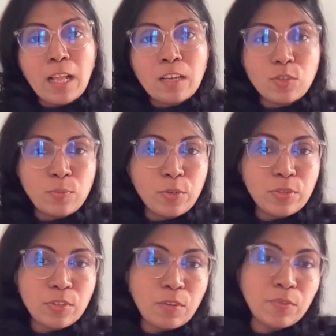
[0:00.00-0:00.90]
So
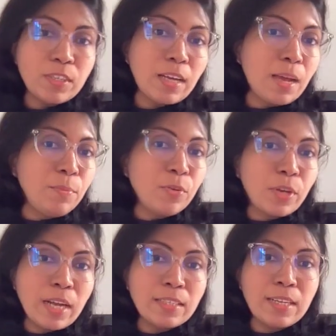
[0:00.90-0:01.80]
most of the time you
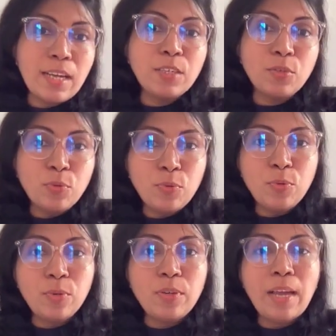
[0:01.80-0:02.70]
can select 2
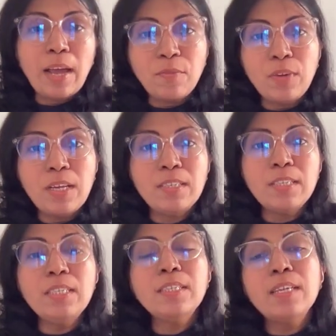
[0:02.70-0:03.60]

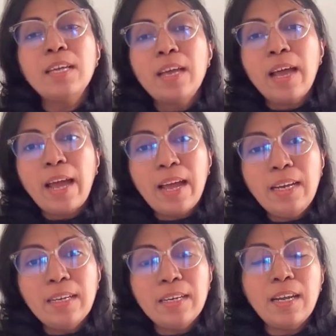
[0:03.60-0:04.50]
languages
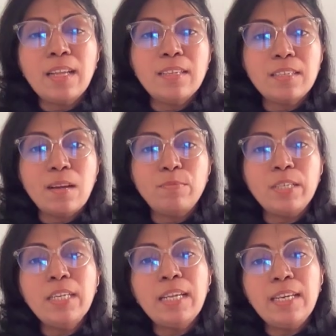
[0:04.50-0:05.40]
and another
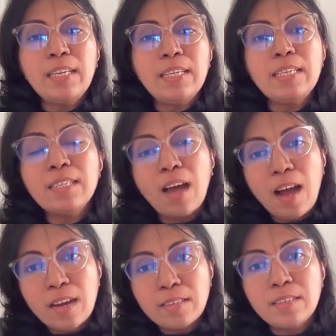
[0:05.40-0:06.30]
subject, then it is
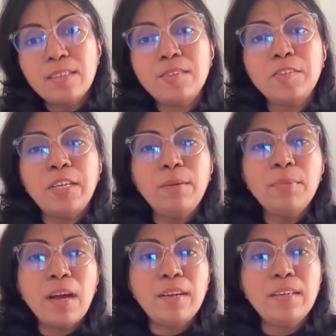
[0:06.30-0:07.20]
arts stream
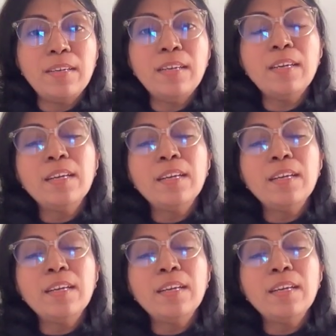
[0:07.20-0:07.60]
under